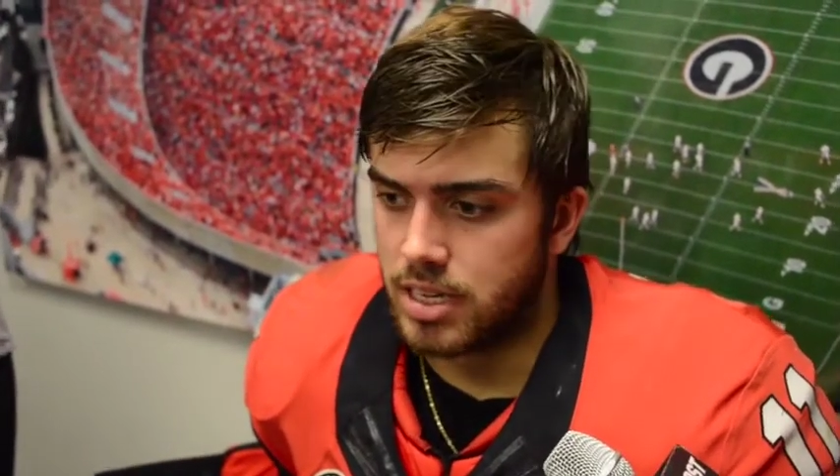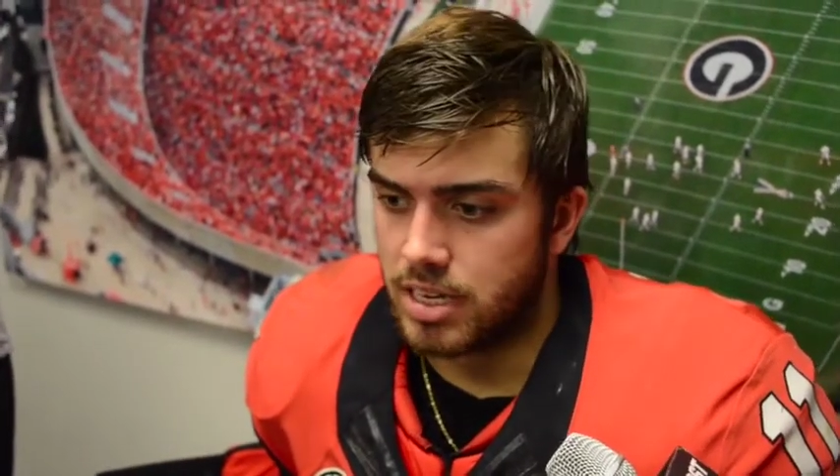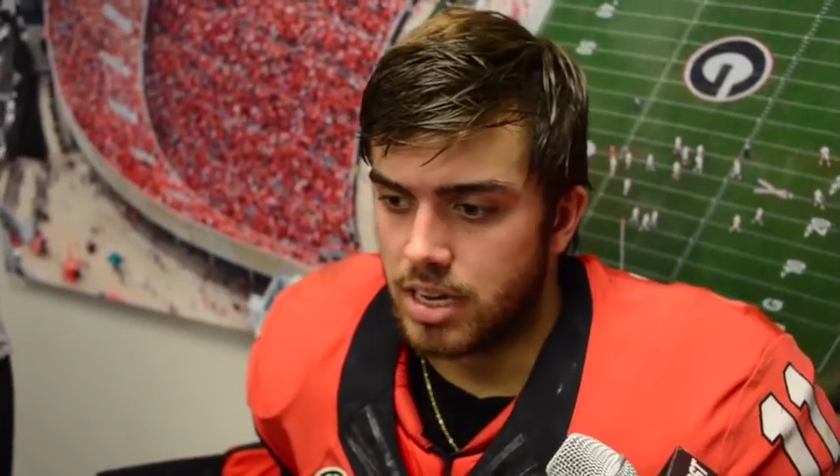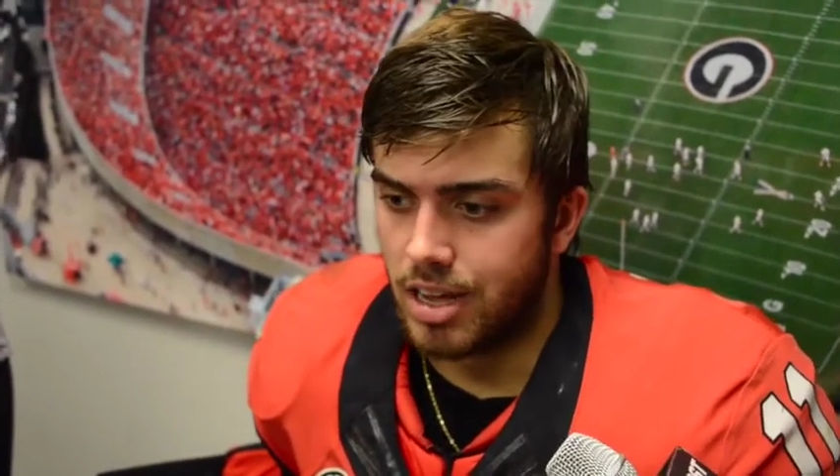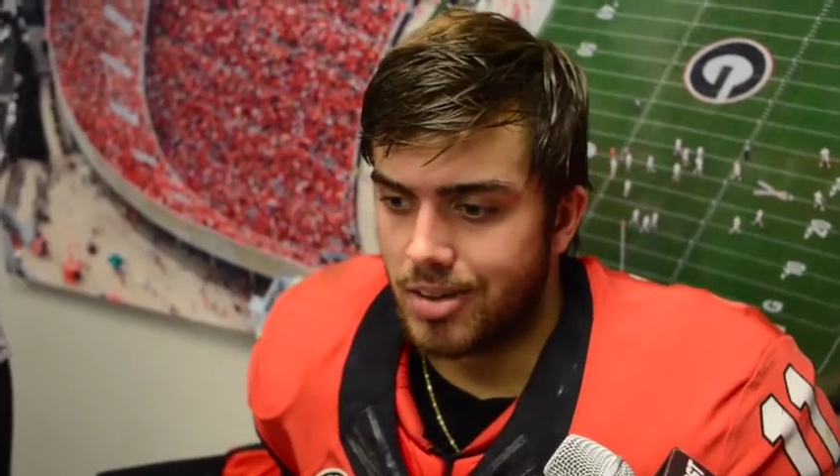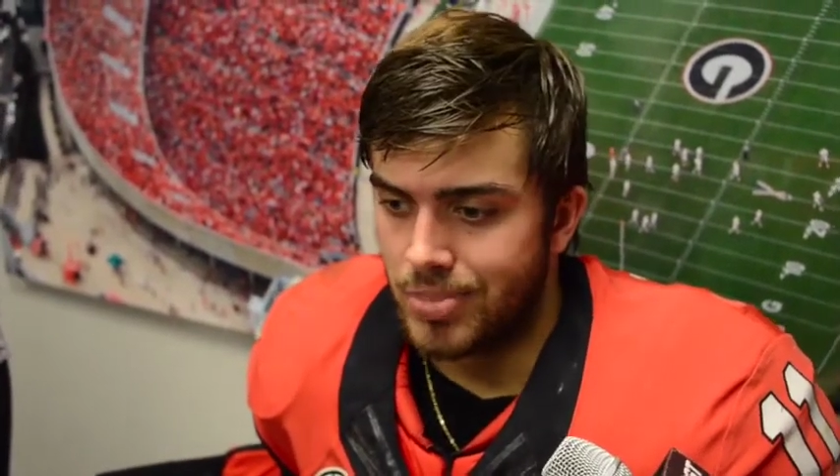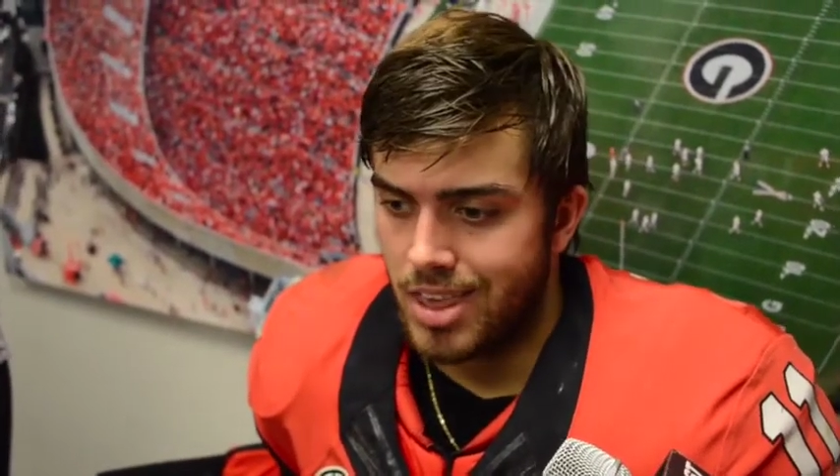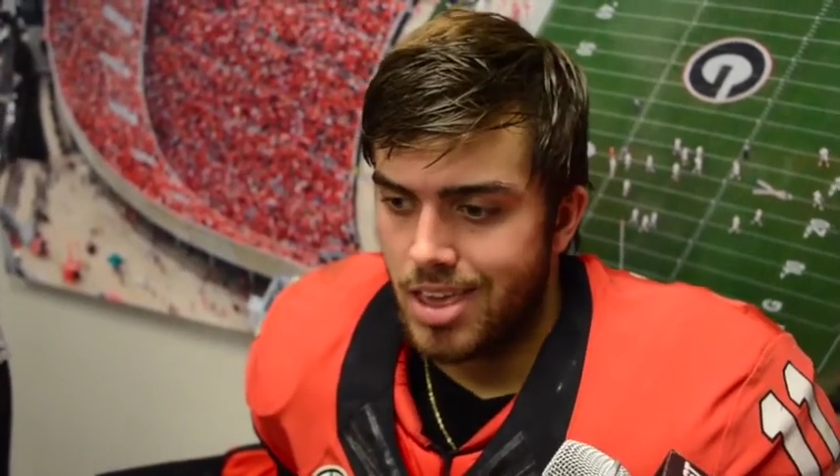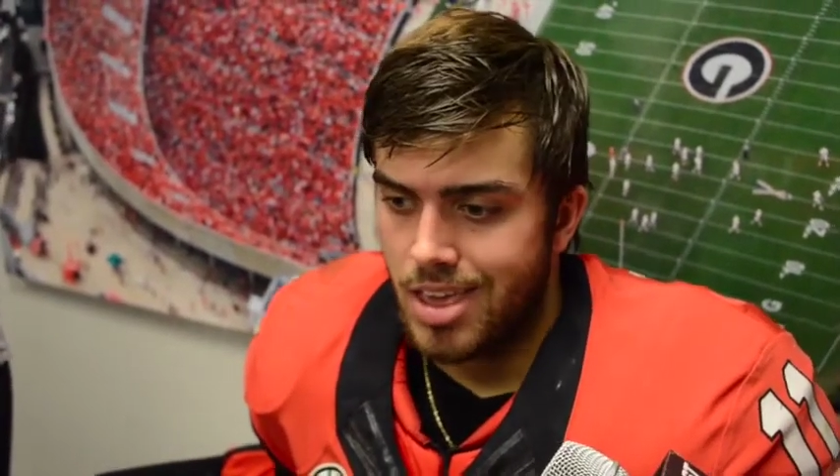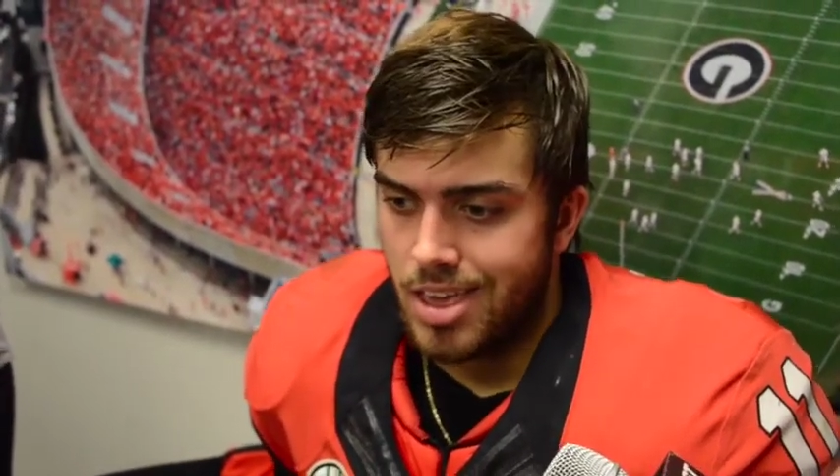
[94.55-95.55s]
And
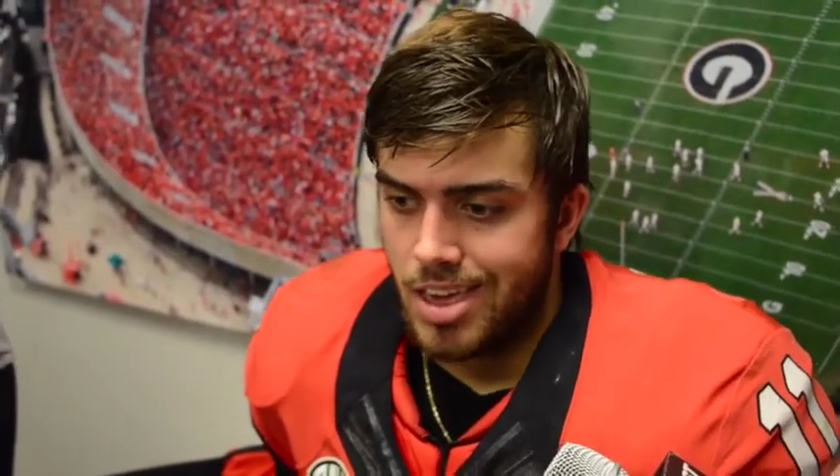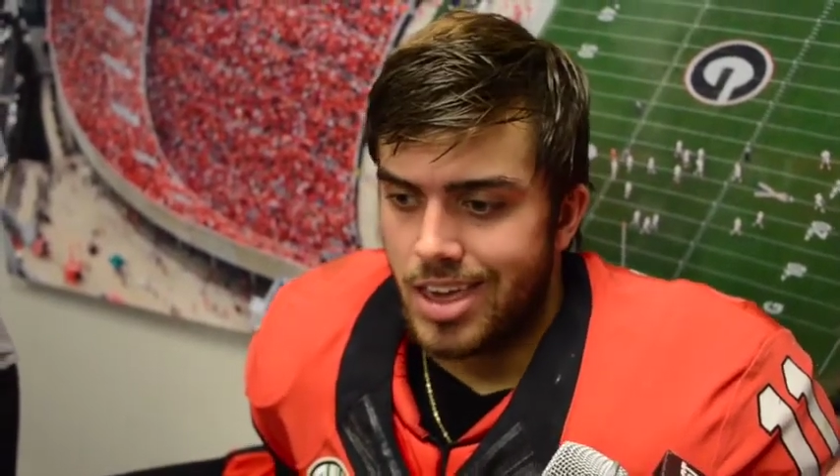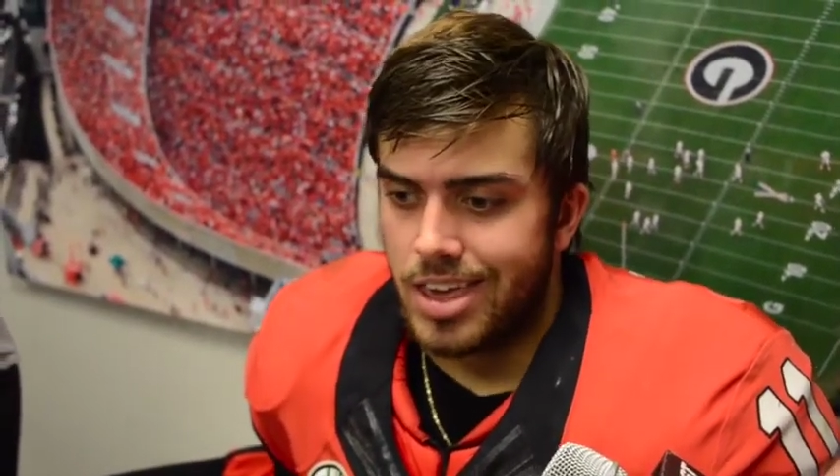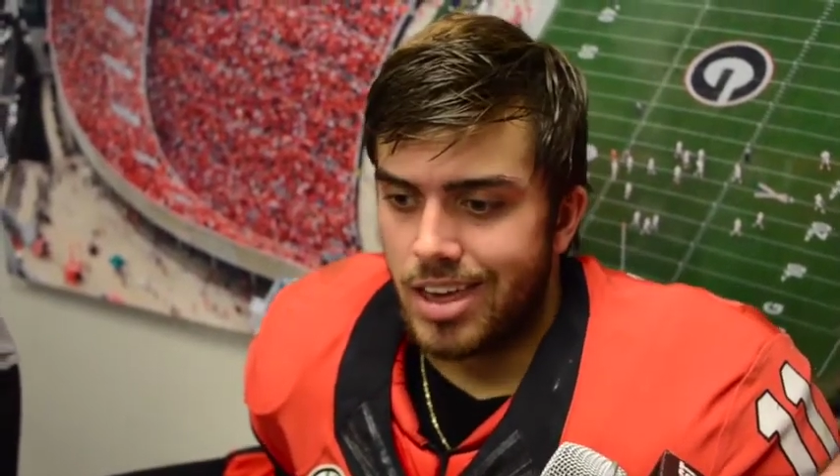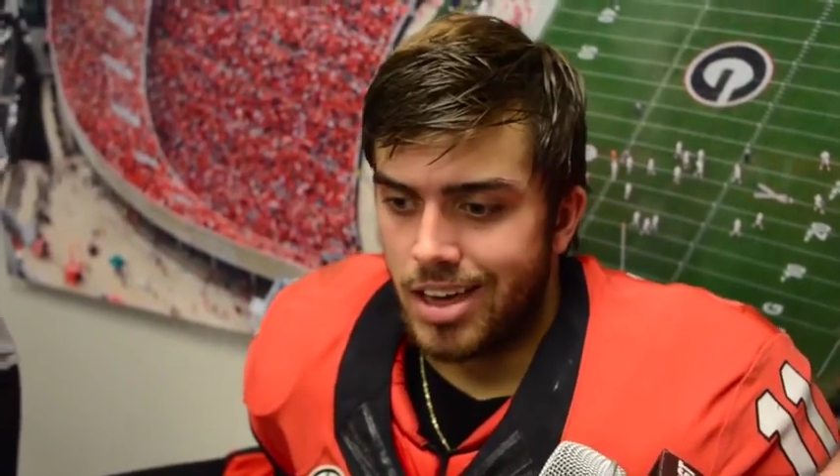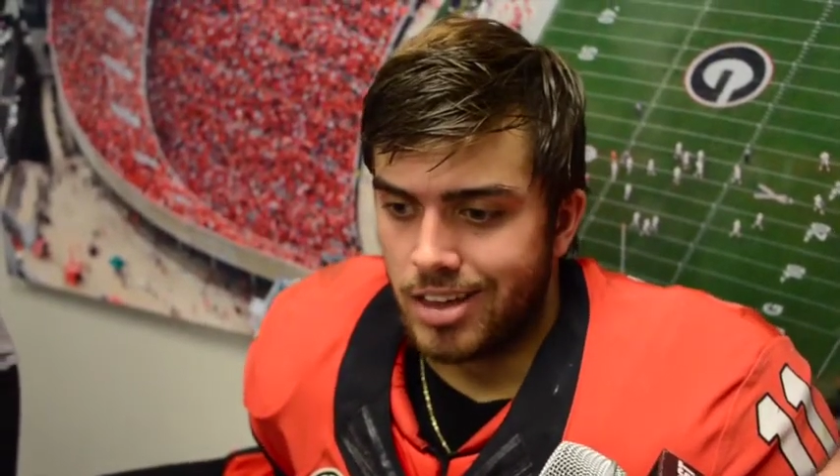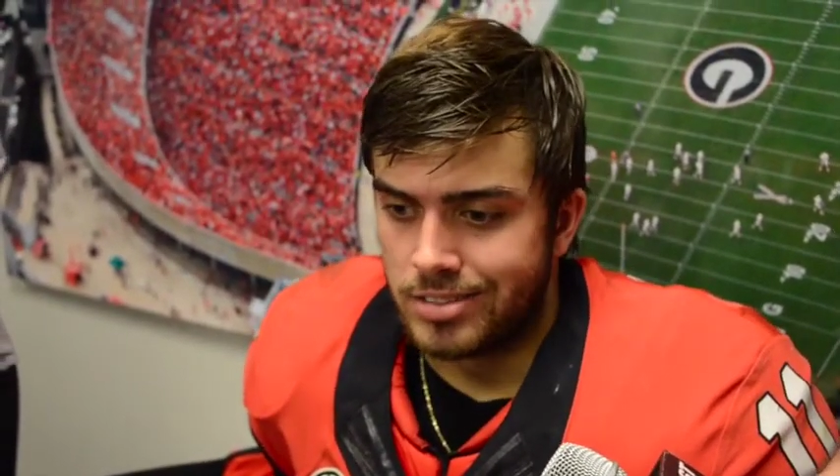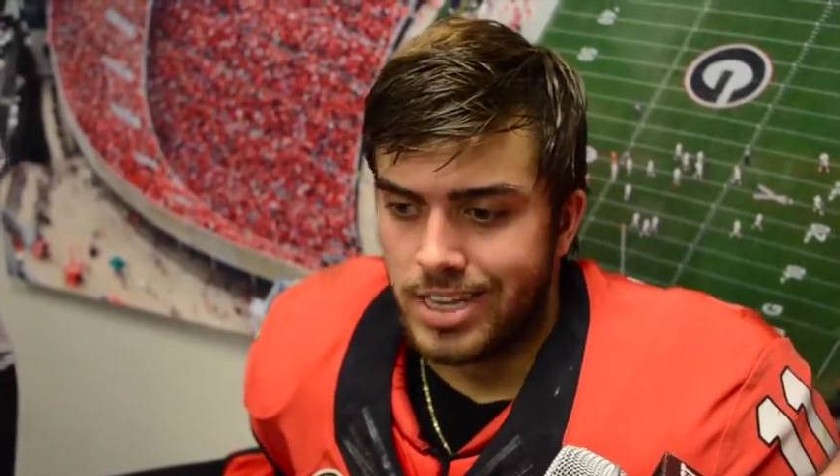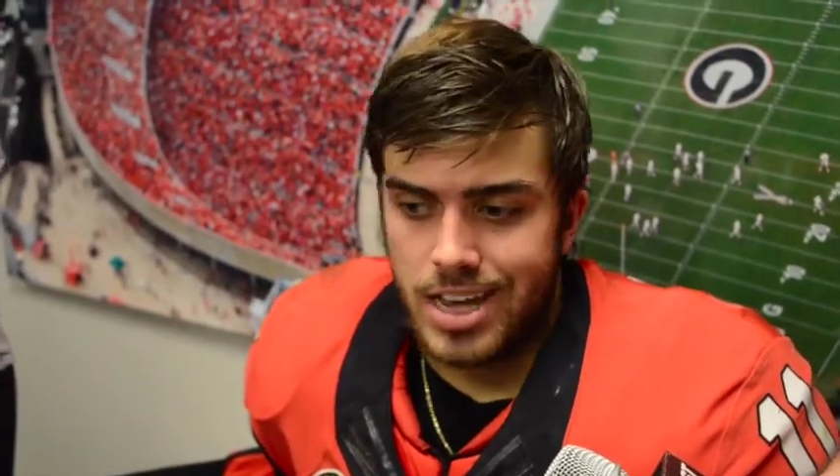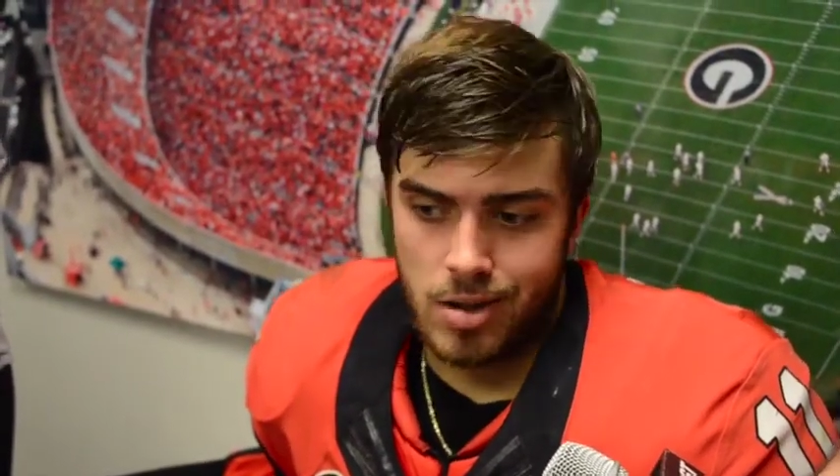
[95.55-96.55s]
uh, he
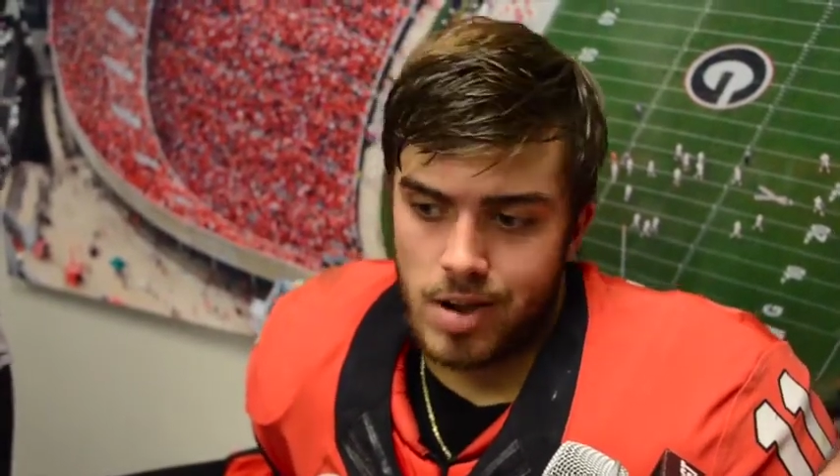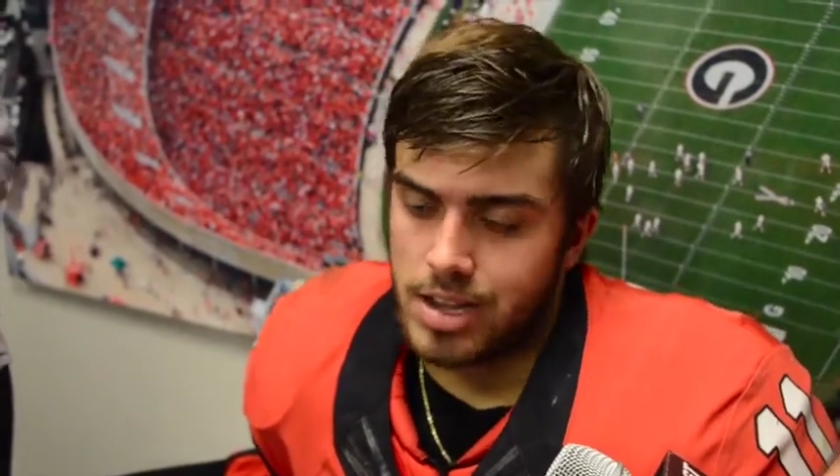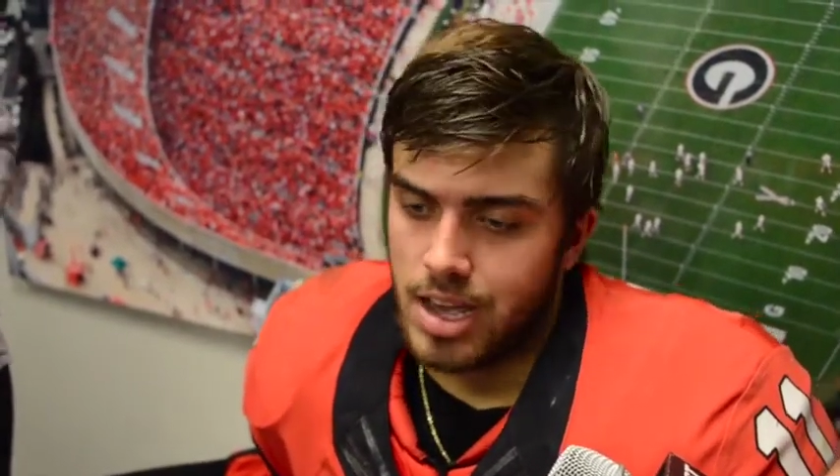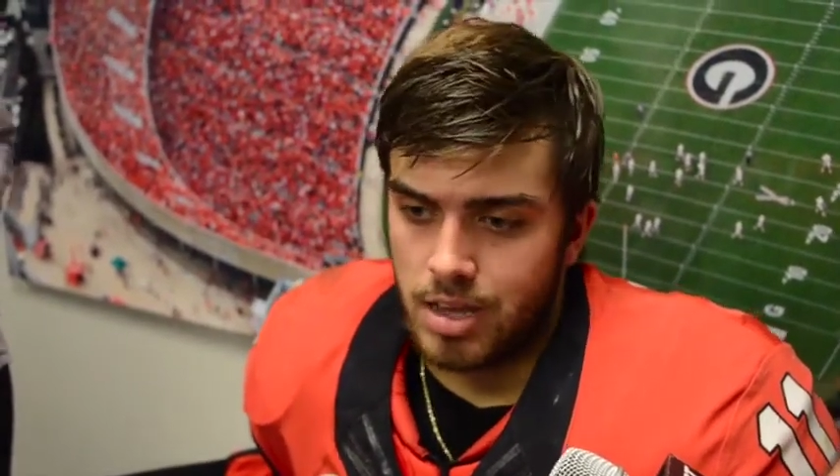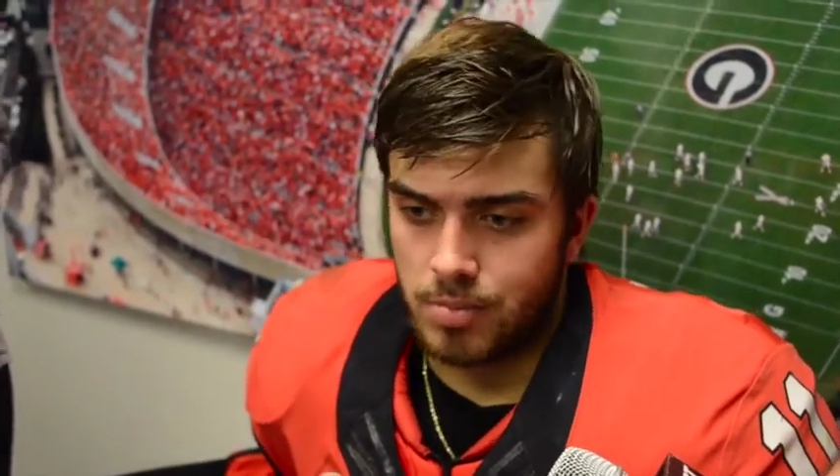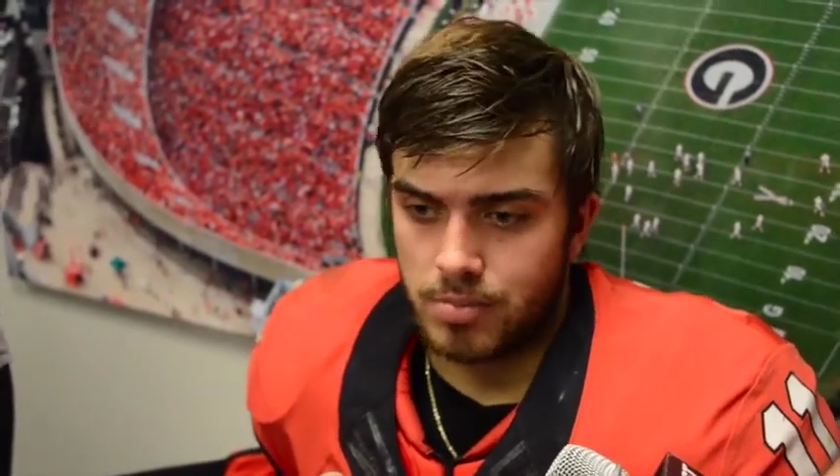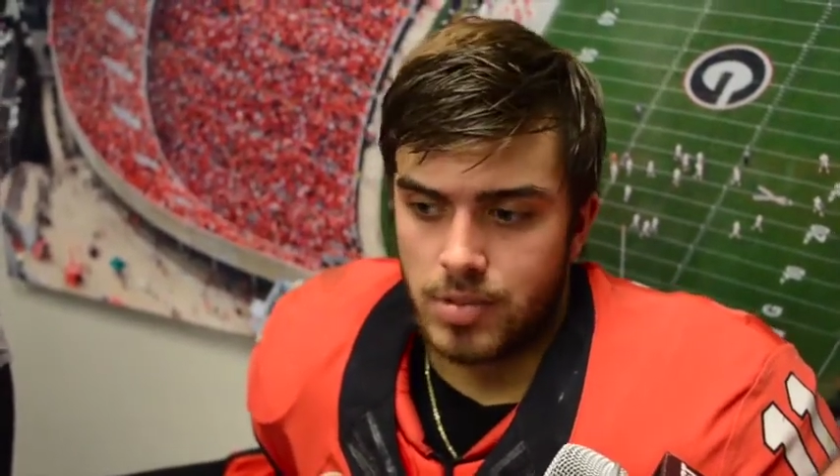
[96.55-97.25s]
uh, he had a great game.